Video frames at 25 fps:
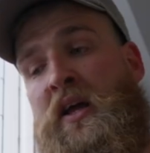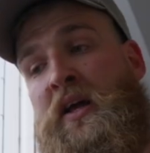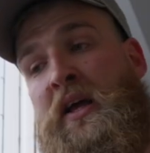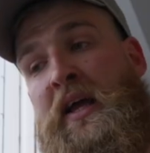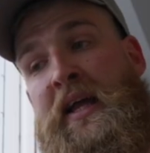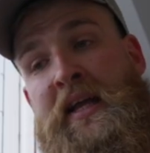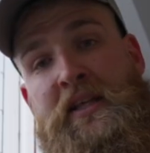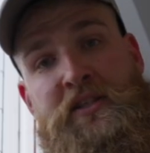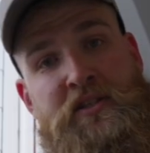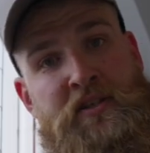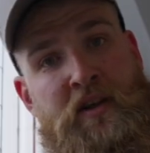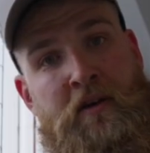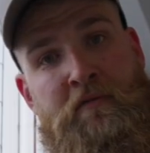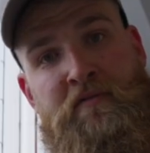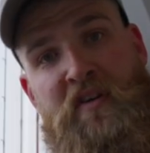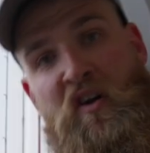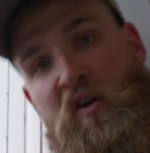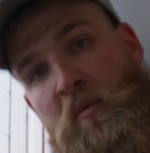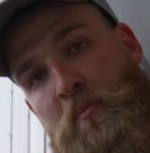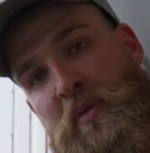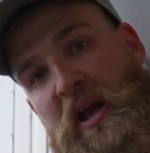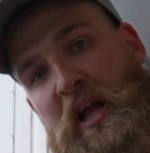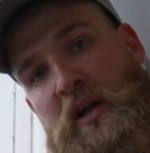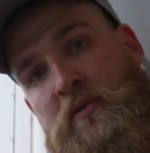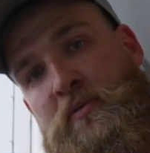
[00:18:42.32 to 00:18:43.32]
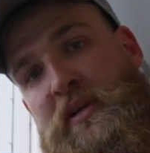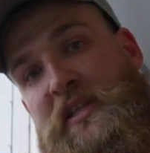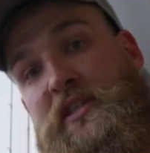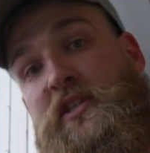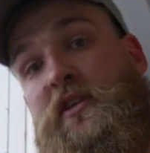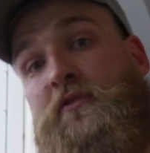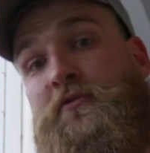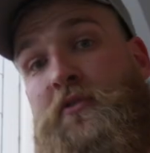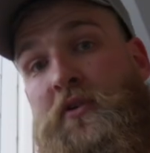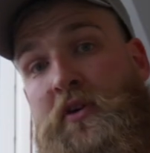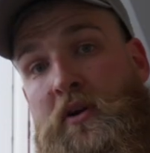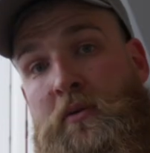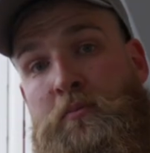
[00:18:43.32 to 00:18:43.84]
it's a very big
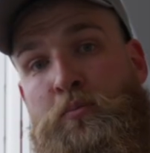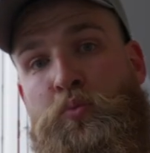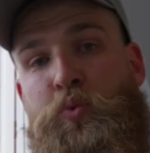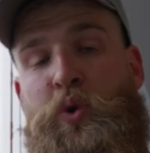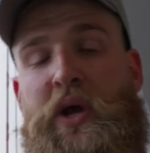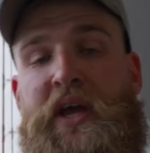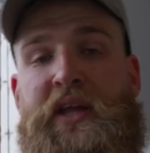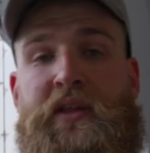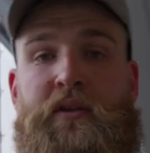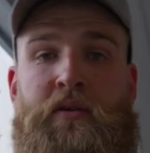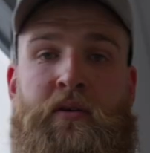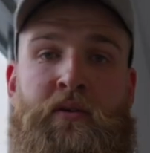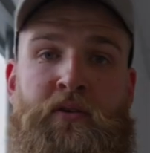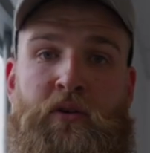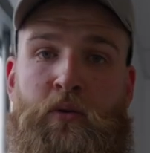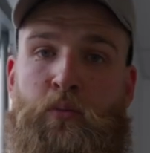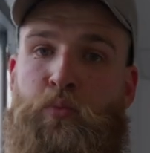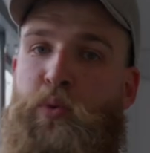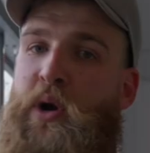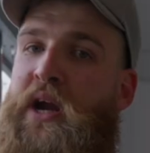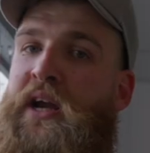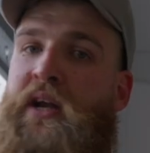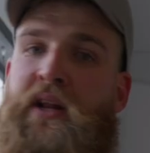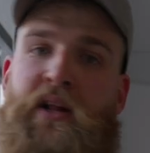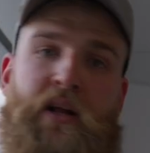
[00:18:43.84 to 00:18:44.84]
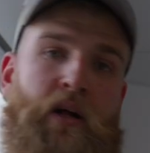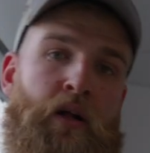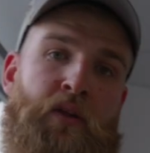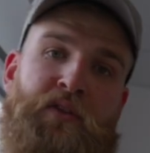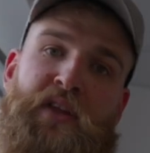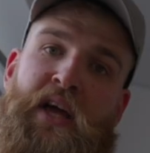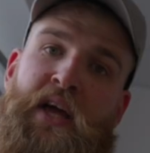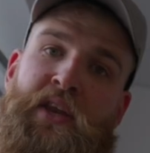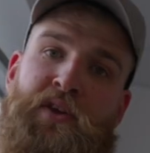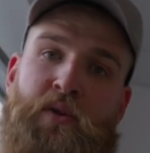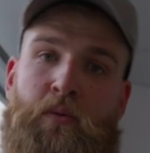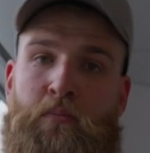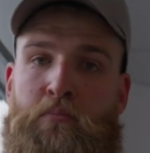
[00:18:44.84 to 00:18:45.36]
risk for your braid. Your braid can't
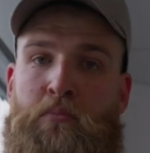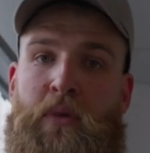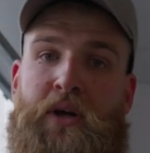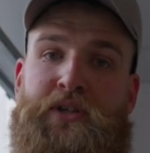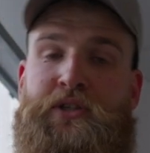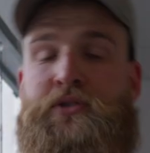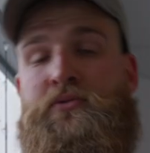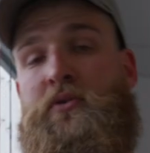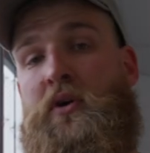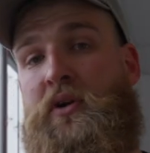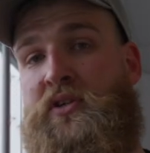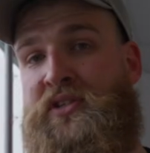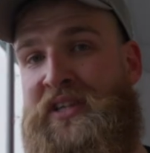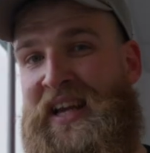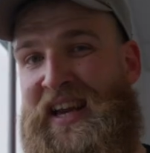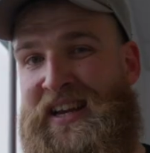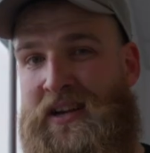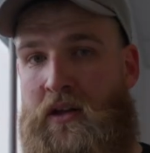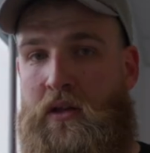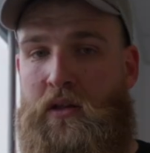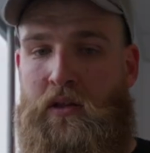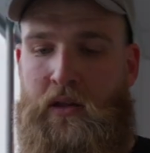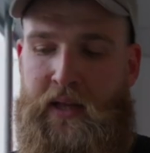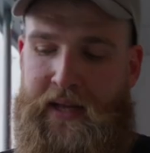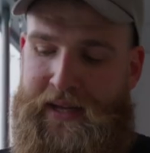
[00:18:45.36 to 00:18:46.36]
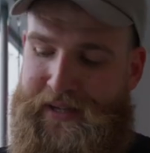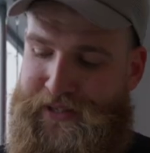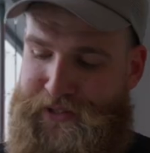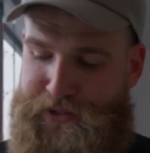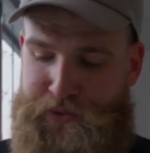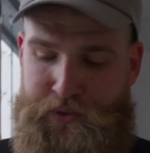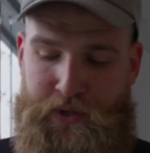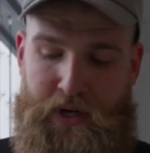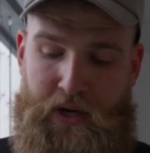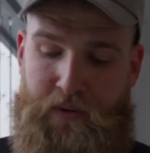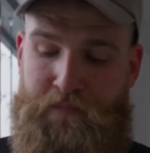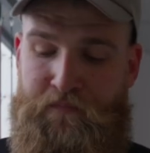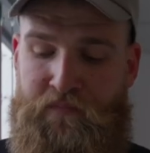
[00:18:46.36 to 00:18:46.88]
handle much rocks at all, as
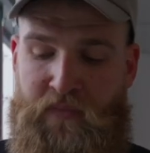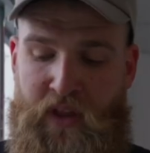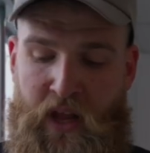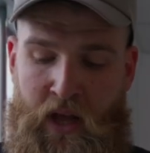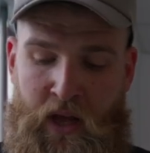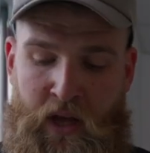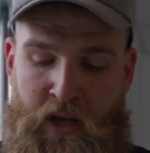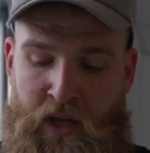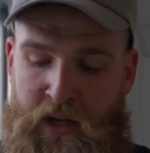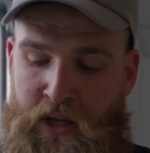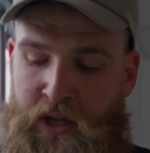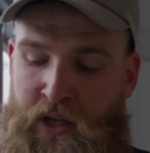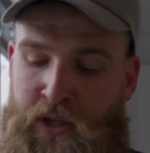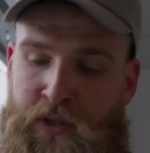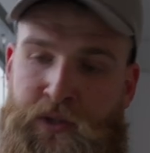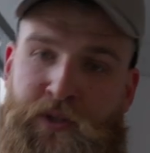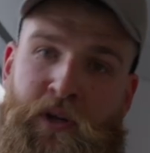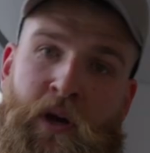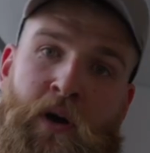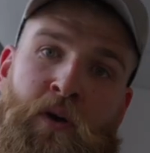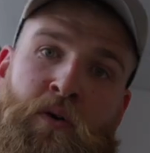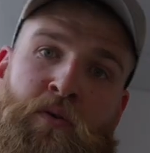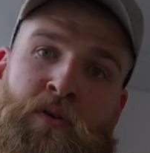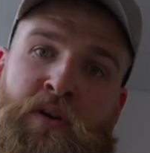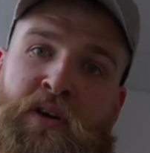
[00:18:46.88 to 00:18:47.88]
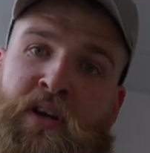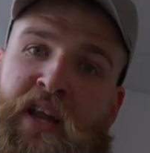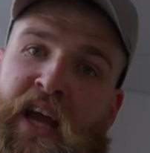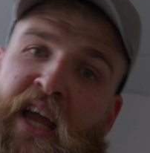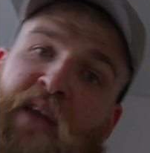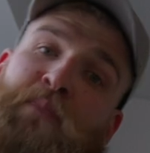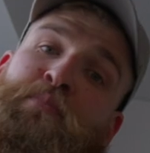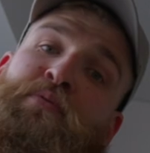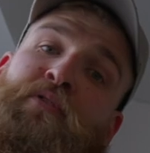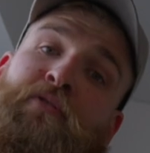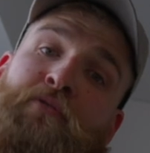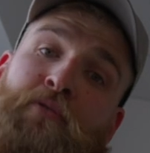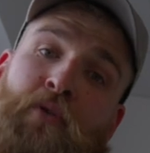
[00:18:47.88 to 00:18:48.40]
you know. So they
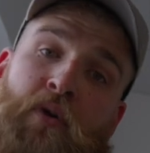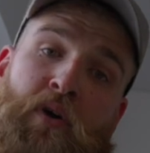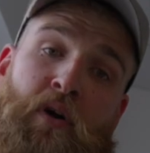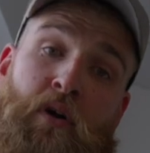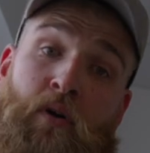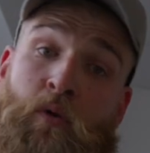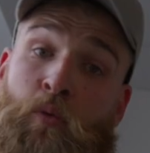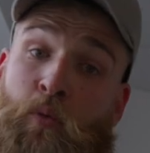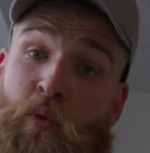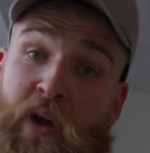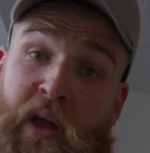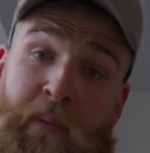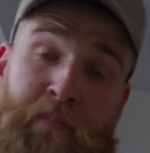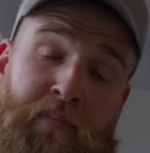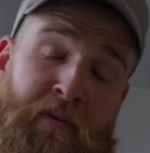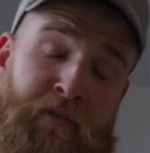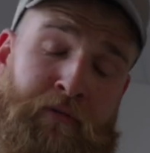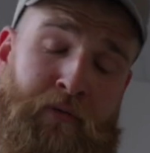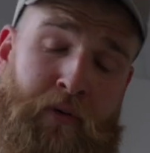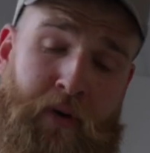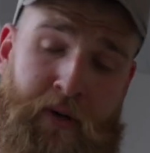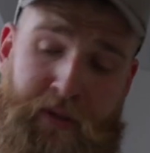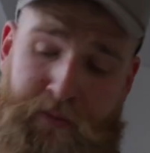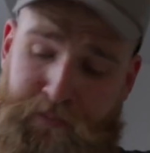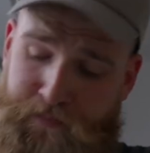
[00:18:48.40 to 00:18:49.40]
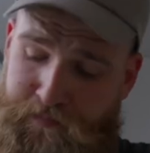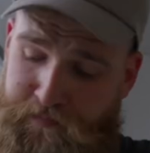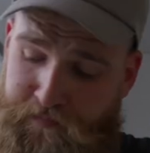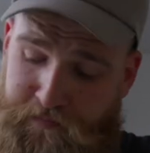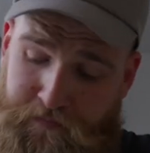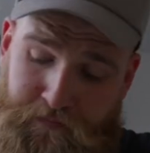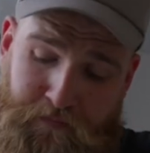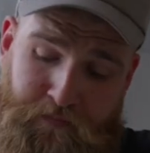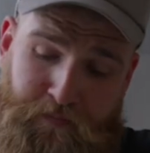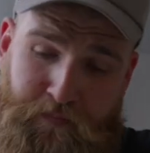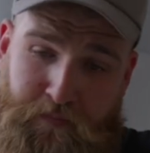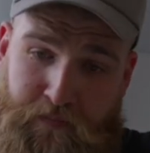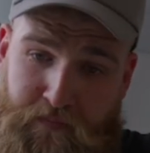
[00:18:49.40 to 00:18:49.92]
prefer, or we prefer,
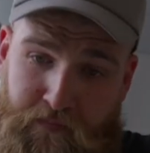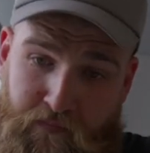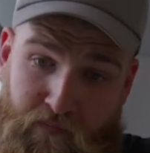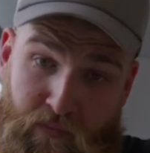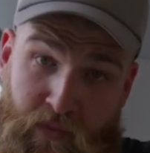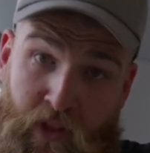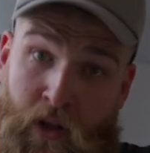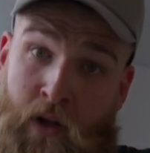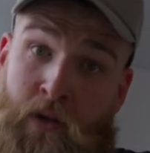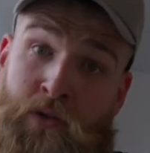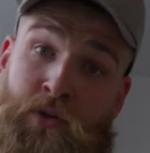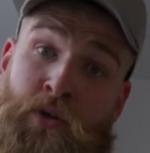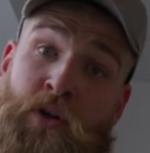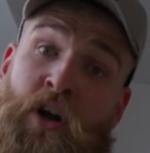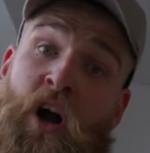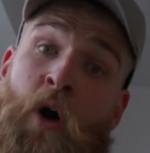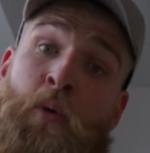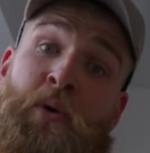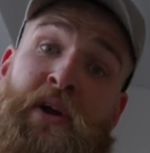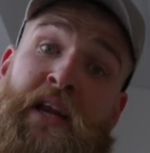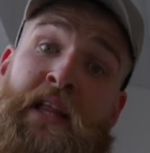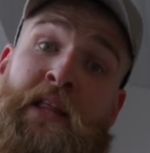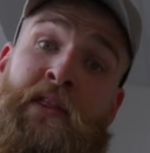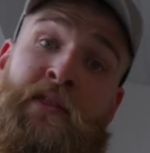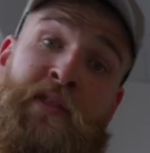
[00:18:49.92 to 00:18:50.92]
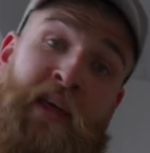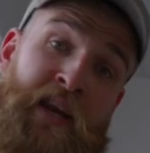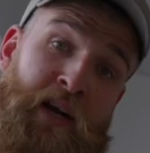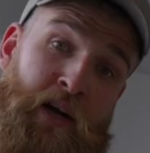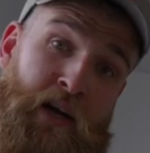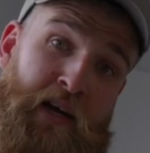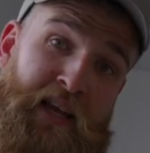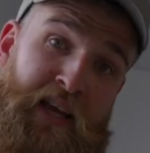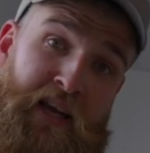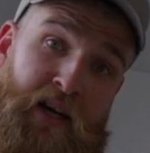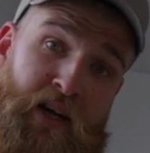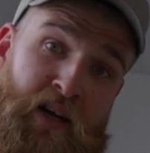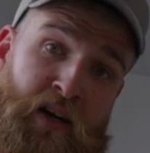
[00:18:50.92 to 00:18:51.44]
to go with a thinner
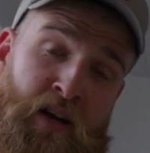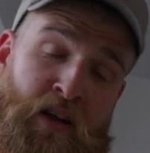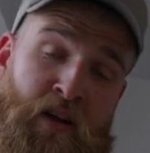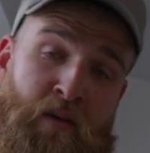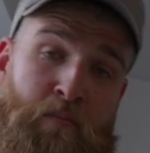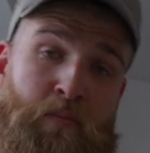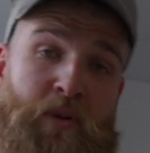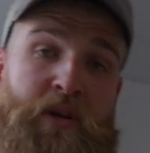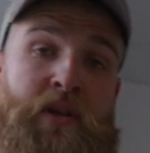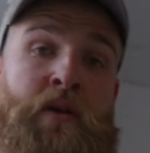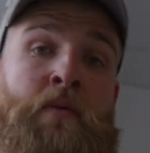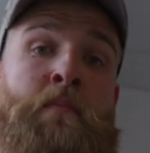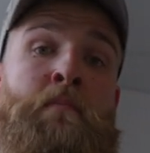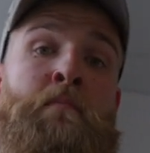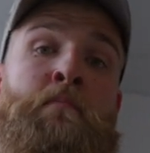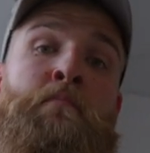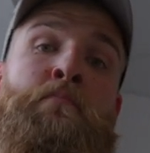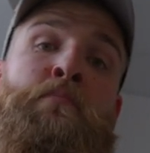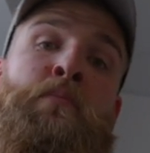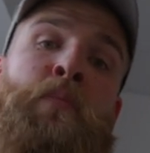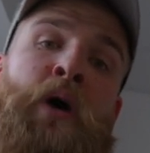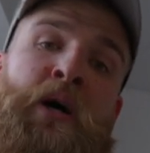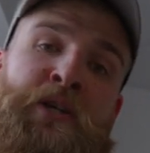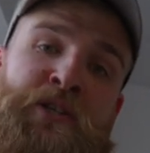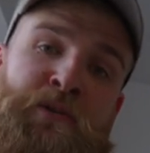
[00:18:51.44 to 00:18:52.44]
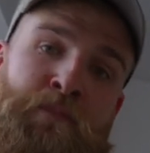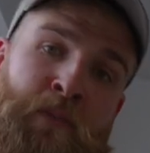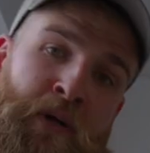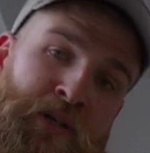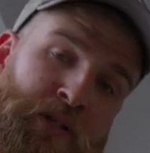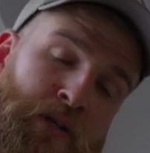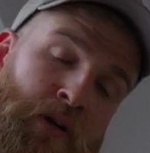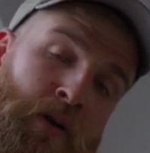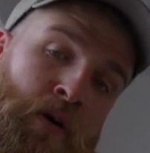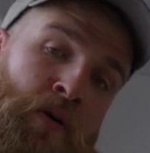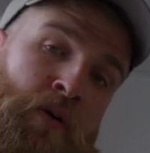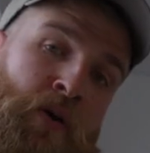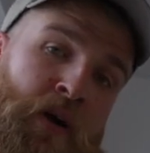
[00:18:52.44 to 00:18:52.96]
leader, but much,
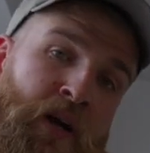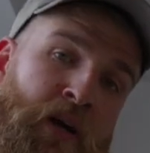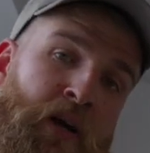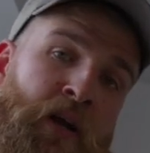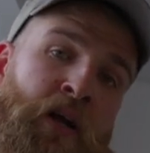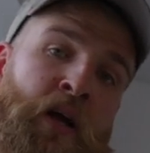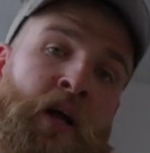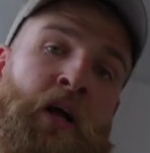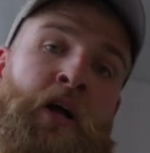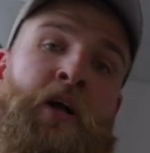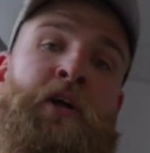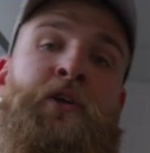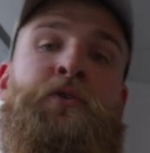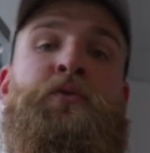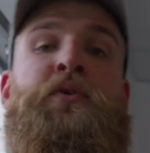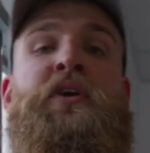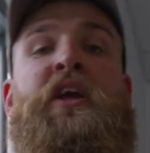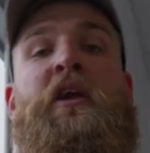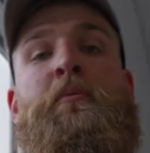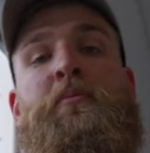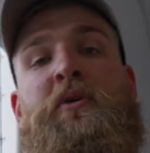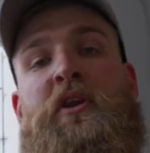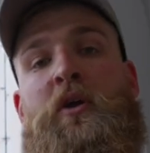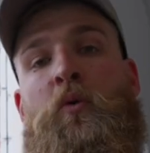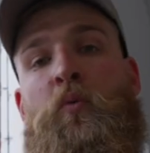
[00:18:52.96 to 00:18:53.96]
much longer, to keep it